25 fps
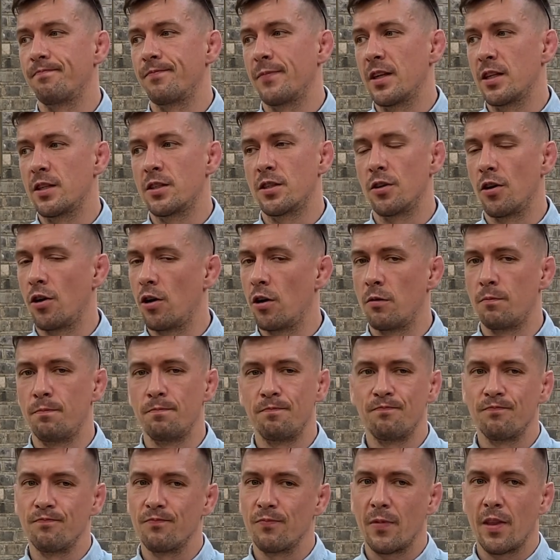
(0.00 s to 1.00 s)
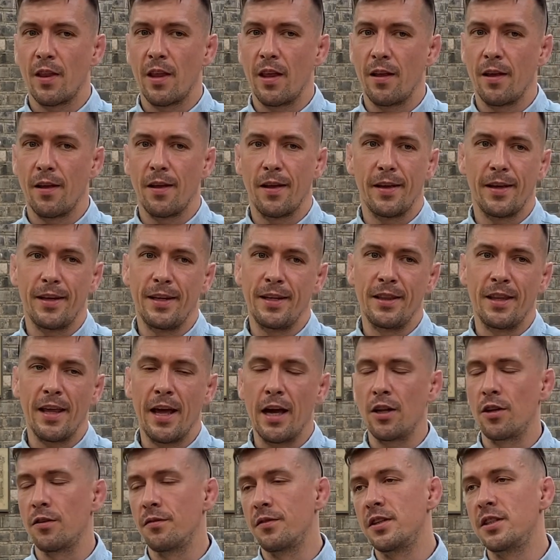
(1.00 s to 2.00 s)
So, in the
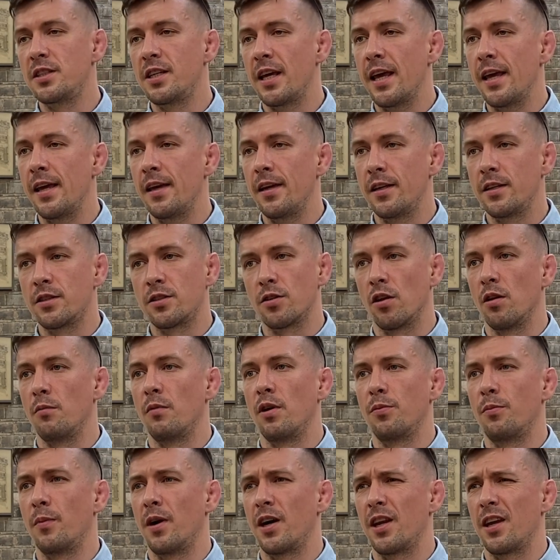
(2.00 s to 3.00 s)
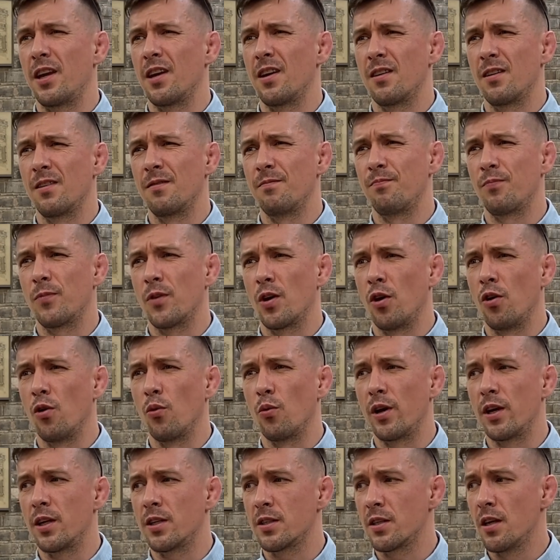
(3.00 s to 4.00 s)
end of the day, it's all about money,
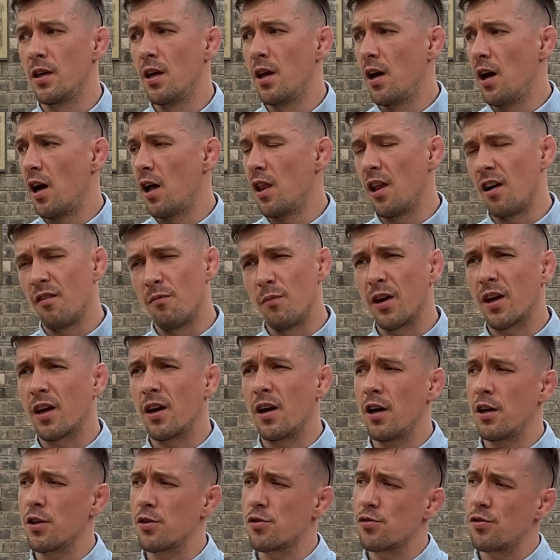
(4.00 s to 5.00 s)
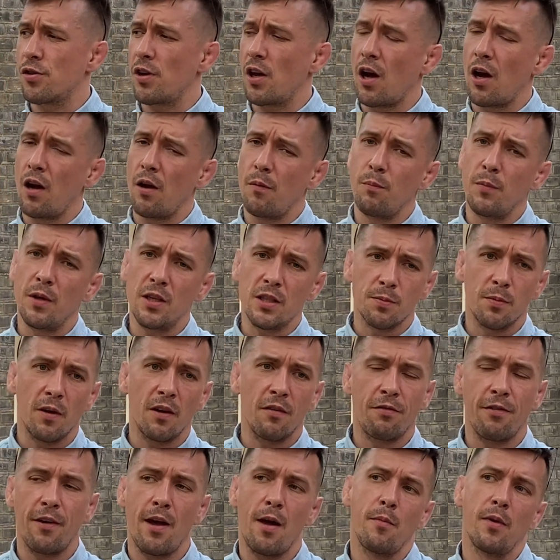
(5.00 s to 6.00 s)
always. I love my country, I miss my
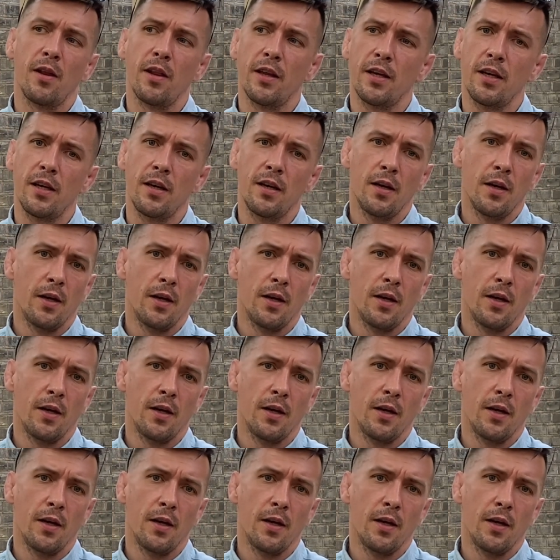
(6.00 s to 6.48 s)
family,